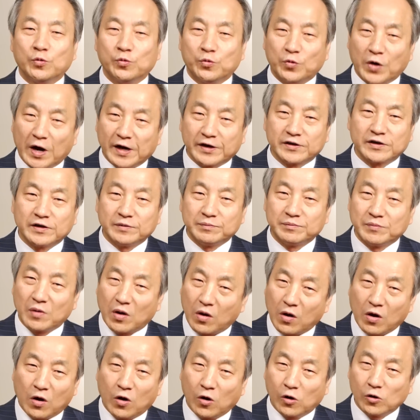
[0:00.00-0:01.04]

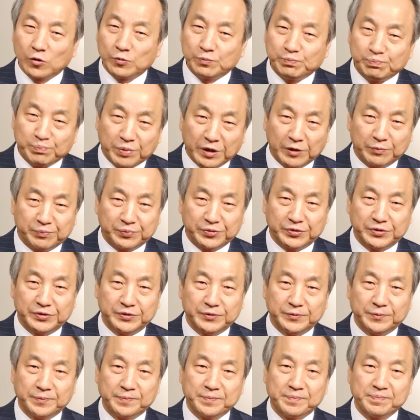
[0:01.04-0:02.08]
welcome all people
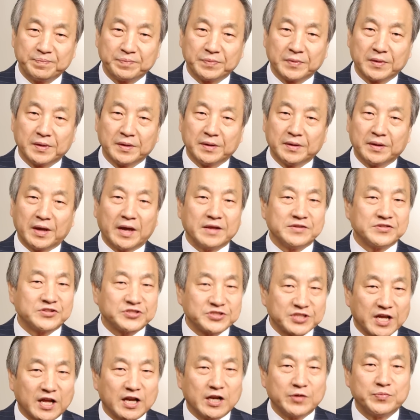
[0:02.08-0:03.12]
and
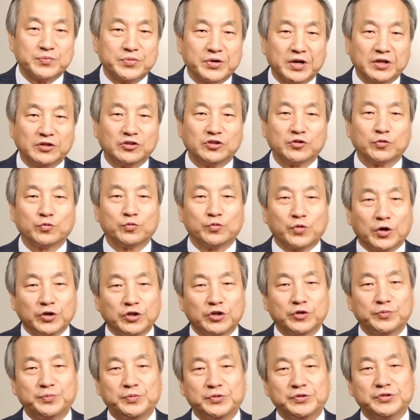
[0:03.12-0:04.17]
celebrate the
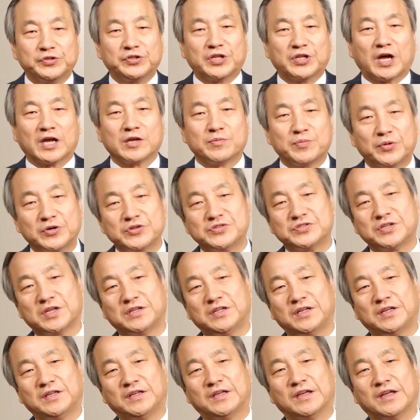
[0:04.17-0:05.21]
wonderful
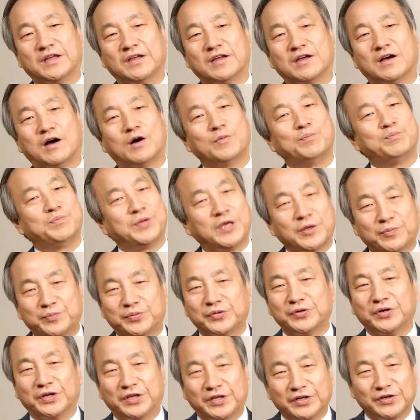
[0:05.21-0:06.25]
diversity of
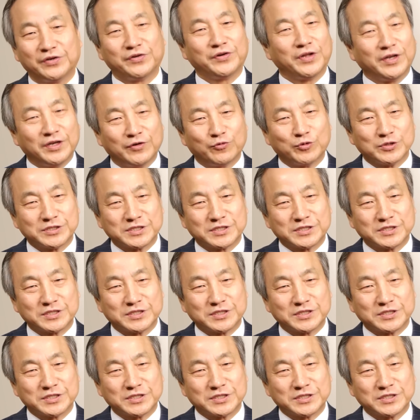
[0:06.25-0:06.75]
people here in